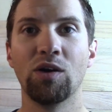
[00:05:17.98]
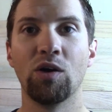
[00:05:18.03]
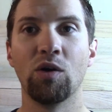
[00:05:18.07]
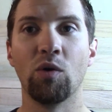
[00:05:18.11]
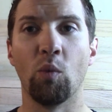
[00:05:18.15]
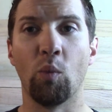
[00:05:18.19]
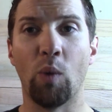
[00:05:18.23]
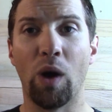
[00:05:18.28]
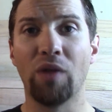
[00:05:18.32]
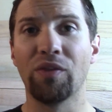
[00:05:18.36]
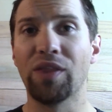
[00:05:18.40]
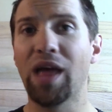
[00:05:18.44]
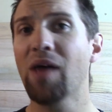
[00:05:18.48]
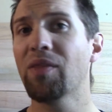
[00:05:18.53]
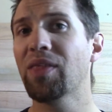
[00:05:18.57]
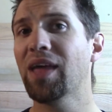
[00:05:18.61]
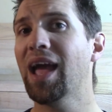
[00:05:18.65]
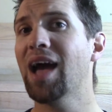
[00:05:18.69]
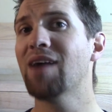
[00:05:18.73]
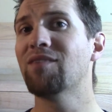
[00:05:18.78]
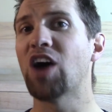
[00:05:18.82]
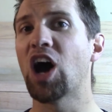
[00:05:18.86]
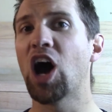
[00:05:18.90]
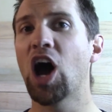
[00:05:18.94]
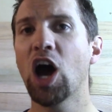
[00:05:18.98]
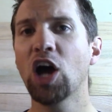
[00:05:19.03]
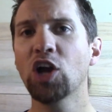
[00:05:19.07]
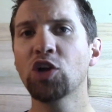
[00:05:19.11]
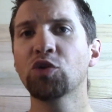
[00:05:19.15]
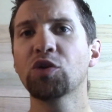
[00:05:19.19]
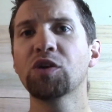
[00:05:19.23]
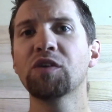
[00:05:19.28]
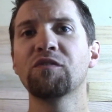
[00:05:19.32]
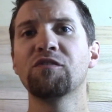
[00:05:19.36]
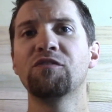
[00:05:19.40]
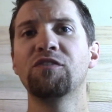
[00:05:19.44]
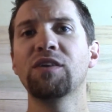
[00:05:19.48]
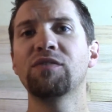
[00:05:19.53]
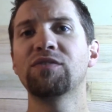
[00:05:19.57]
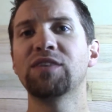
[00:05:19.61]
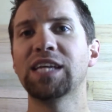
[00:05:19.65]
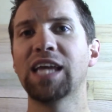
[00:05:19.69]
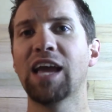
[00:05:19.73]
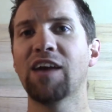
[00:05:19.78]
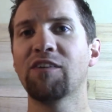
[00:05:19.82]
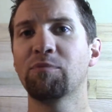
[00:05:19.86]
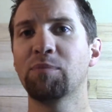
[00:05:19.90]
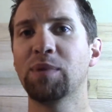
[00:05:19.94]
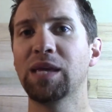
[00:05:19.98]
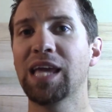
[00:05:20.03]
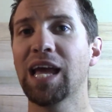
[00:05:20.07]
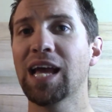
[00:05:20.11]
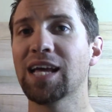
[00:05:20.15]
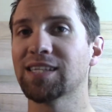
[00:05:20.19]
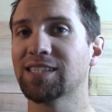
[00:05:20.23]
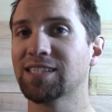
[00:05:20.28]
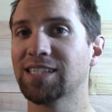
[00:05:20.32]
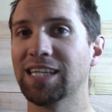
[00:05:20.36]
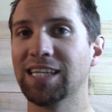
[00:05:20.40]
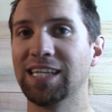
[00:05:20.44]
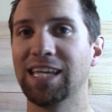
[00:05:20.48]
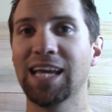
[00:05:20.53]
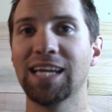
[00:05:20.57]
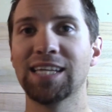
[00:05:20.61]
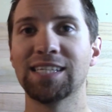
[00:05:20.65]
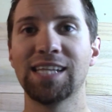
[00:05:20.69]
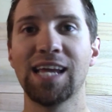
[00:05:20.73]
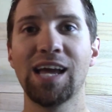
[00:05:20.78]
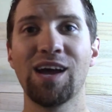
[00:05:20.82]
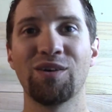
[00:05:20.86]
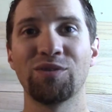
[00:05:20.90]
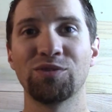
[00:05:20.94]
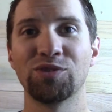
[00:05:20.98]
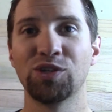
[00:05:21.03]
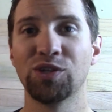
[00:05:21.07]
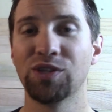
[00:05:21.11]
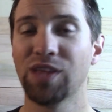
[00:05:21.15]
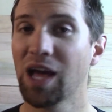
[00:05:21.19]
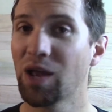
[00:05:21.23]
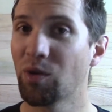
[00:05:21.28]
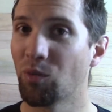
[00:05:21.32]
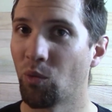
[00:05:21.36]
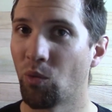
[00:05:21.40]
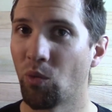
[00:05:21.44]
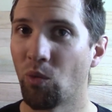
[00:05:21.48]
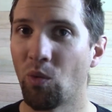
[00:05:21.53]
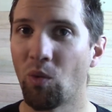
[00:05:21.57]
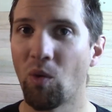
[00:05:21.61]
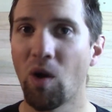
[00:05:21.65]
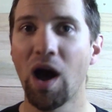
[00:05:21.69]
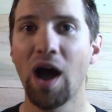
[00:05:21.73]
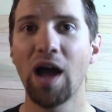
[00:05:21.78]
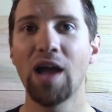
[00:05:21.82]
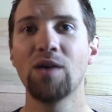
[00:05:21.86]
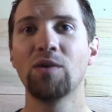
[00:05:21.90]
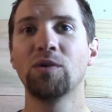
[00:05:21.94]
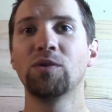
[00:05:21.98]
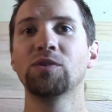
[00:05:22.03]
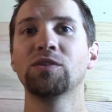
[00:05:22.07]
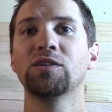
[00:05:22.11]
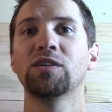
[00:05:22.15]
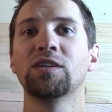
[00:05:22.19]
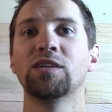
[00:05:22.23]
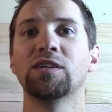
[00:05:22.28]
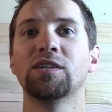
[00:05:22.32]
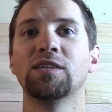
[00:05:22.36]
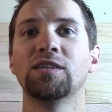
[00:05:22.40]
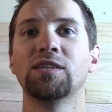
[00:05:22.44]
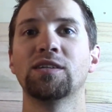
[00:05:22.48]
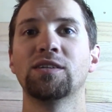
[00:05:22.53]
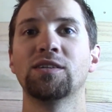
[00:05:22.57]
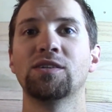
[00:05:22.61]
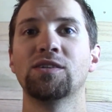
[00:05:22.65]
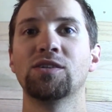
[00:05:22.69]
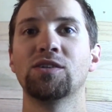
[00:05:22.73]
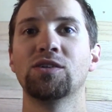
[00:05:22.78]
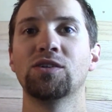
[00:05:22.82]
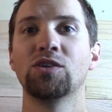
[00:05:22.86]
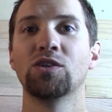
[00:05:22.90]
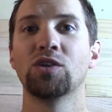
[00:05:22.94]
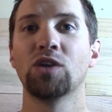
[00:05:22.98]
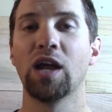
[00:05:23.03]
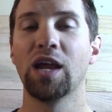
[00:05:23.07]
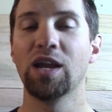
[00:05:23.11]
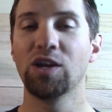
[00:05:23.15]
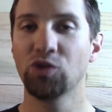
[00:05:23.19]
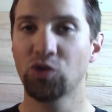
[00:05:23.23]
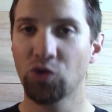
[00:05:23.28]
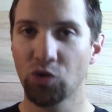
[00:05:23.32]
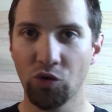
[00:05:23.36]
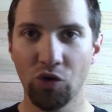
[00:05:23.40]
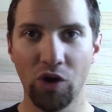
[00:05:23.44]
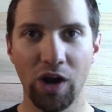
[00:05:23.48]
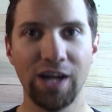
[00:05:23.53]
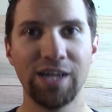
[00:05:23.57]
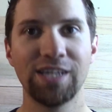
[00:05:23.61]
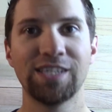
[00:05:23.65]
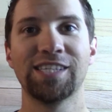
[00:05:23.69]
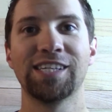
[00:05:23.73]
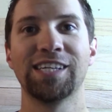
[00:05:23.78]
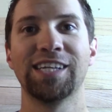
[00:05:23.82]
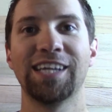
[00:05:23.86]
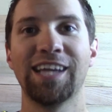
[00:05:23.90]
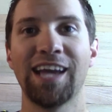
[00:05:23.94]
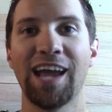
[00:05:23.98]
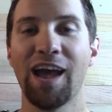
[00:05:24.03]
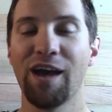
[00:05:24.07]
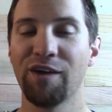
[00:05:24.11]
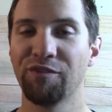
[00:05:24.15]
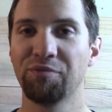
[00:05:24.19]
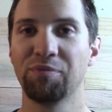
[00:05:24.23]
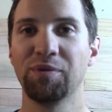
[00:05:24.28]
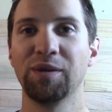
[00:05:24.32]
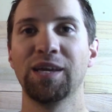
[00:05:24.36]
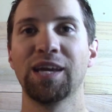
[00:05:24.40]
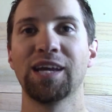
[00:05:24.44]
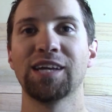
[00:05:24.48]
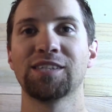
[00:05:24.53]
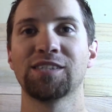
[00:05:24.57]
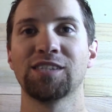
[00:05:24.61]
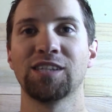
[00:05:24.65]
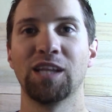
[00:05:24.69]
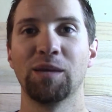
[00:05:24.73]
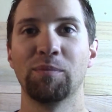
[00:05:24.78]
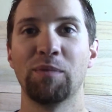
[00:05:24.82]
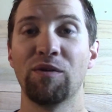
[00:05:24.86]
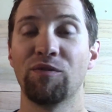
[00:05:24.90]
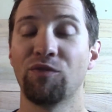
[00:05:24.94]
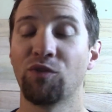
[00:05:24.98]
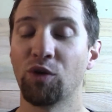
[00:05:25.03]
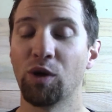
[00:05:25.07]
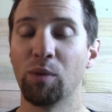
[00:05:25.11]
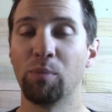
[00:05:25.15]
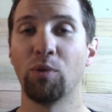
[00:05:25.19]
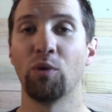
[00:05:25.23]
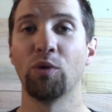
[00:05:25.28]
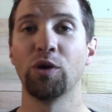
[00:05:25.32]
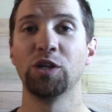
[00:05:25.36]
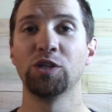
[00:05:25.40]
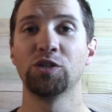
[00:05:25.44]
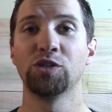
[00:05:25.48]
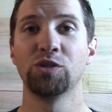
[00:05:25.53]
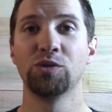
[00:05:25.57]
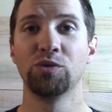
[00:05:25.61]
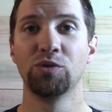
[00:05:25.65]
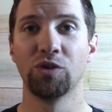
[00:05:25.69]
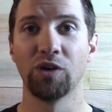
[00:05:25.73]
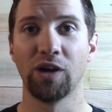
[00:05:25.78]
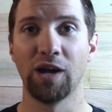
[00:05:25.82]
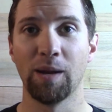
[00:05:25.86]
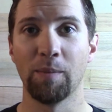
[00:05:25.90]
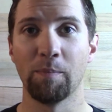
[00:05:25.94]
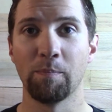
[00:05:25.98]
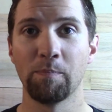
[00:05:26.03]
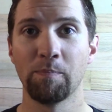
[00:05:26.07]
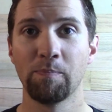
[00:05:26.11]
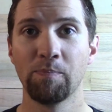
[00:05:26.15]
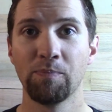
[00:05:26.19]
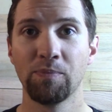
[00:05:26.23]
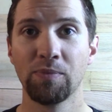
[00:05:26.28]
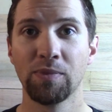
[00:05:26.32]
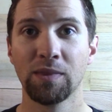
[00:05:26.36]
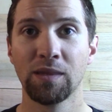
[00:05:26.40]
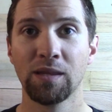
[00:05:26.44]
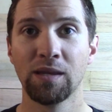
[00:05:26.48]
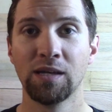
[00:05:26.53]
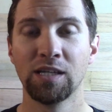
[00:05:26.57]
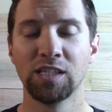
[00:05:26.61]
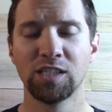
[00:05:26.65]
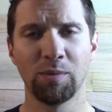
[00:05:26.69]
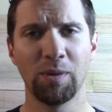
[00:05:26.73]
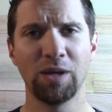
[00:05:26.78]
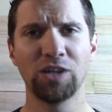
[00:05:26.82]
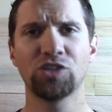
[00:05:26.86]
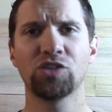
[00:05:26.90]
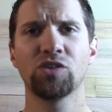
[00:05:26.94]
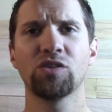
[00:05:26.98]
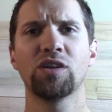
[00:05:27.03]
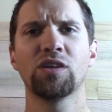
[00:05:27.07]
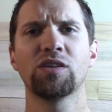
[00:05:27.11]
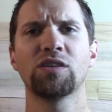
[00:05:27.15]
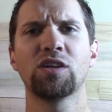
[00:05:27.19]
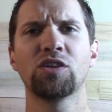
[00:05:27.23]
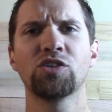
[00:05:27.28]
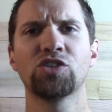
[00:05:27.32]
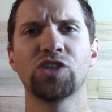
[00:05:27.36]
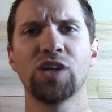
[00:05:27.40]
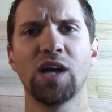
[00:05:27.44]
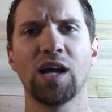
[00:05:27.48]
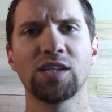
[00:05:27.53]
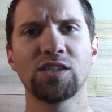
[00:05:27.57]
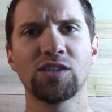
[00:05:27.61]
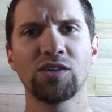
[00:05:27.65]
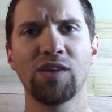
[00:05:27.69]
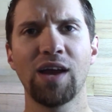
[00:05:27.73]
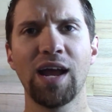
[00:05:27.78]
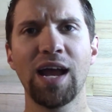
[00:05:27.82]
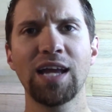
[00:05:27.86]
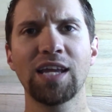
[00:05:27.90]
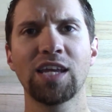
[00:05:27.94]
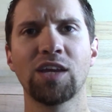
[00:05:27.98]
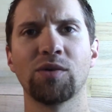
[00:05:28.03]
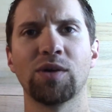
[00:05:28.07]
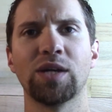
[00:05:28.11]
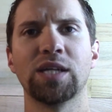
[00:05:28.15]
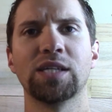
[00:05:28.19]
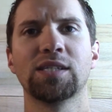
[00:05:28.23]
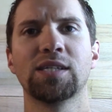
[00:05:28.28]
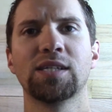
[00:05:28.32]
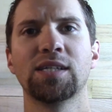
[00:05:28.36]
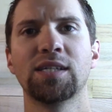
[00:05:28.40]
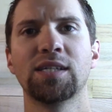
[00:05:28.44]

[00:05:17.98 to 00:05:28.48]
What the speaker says: well, now they have 150 FPS to get down to that wild and crazy FPS limit for a 0.2 gram to make sure that their shots are accurate.